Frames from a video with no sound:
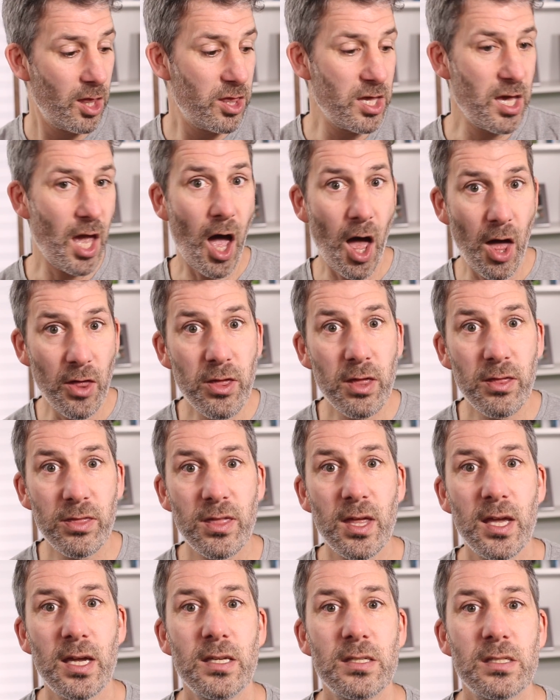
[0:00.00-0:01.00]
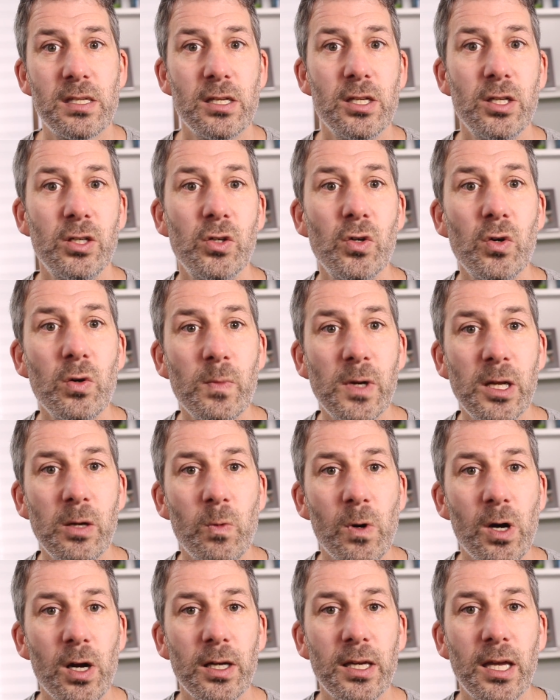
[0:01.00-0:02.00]
the other things that you normally
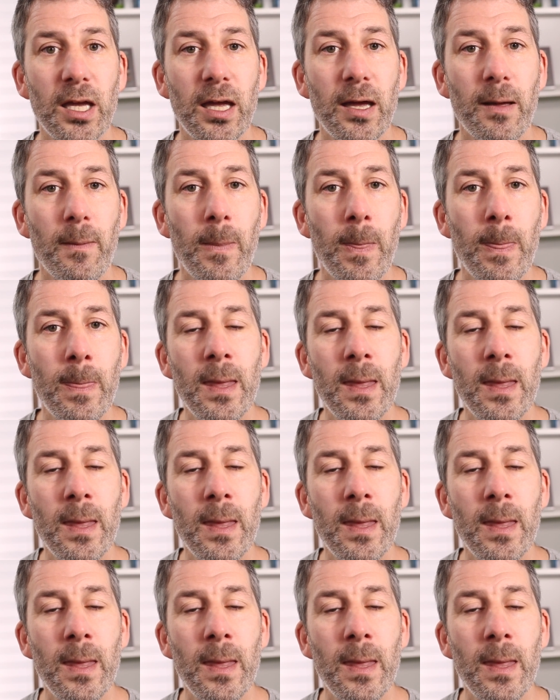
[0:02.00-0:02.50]
work at.